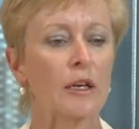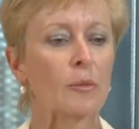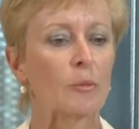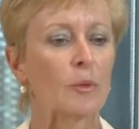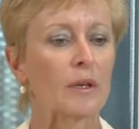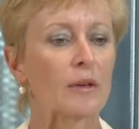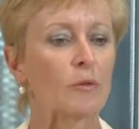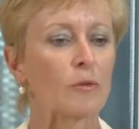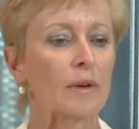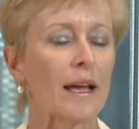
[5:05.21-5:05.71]

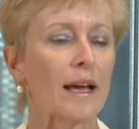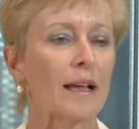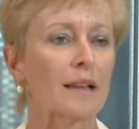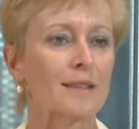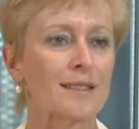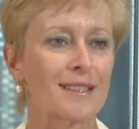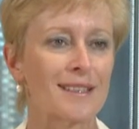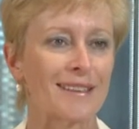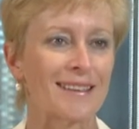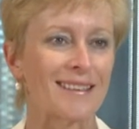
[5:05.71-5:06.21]
But in
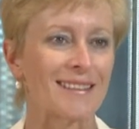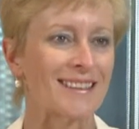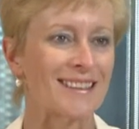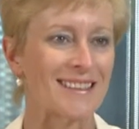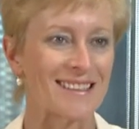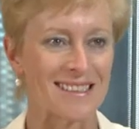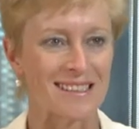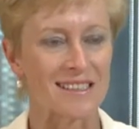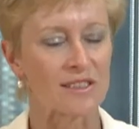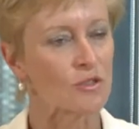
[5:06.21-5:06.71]
reality,
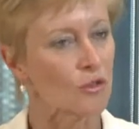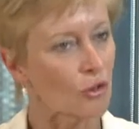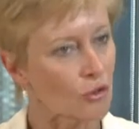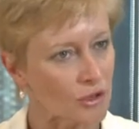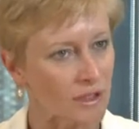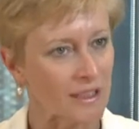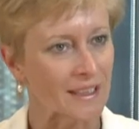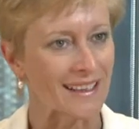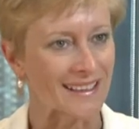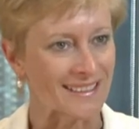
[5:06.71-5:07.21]
this is
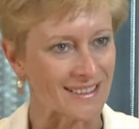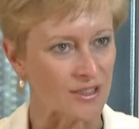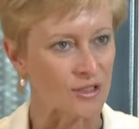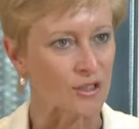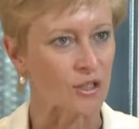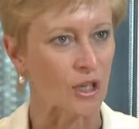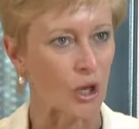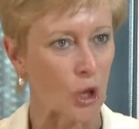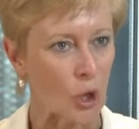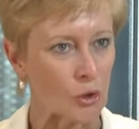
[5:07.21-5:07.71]
not connected
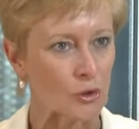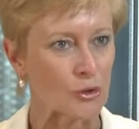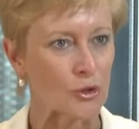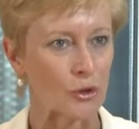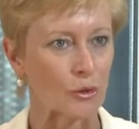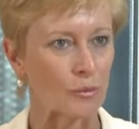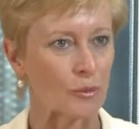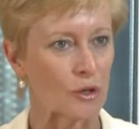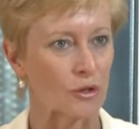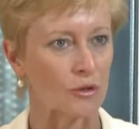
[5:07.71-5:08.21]
to the
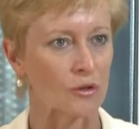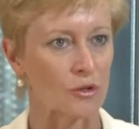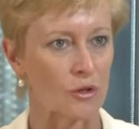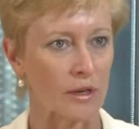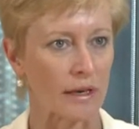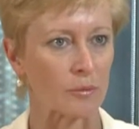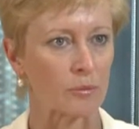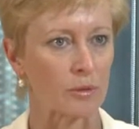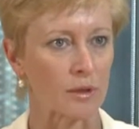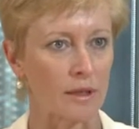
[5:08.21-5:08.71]
long-term
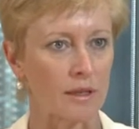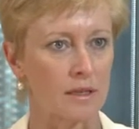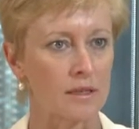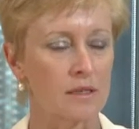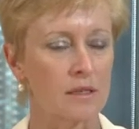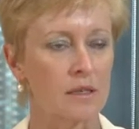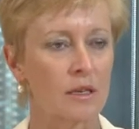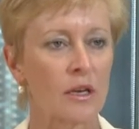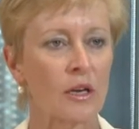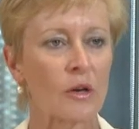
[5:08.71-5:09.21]
contract
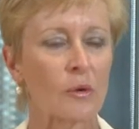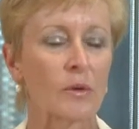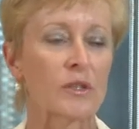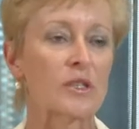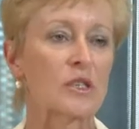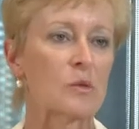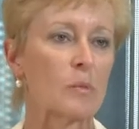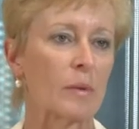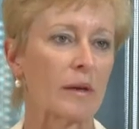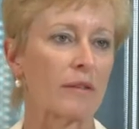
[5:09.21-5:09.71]
price, which
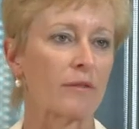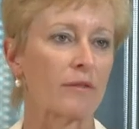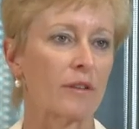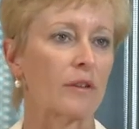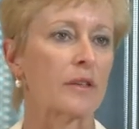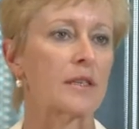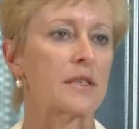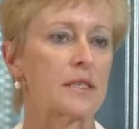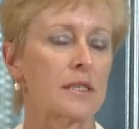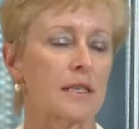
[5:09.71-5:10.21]
has been
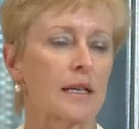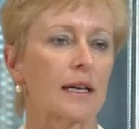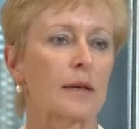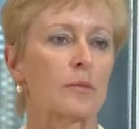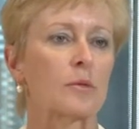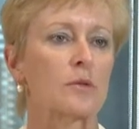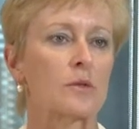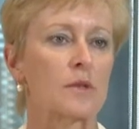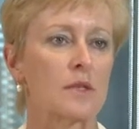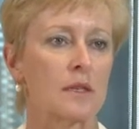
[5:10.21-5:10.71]
very
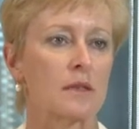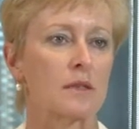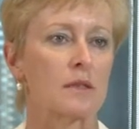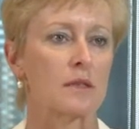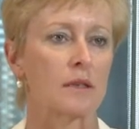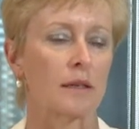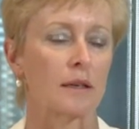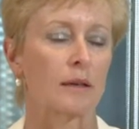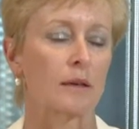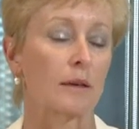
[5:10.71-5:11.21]
stable
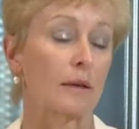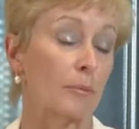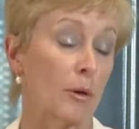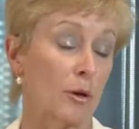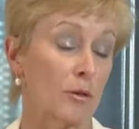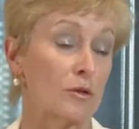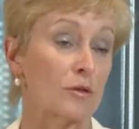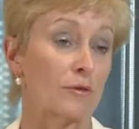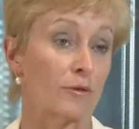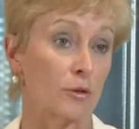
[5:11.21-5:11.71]
since
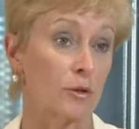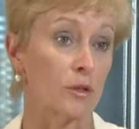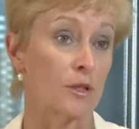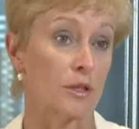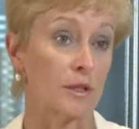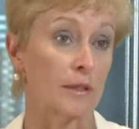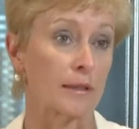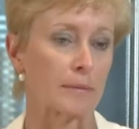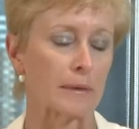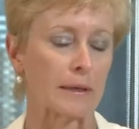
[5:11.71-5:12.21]

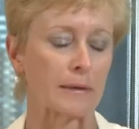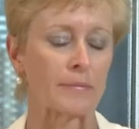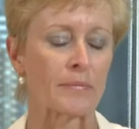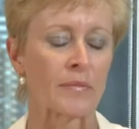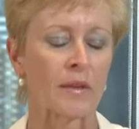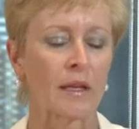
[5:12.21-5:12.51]
post-Fukushima.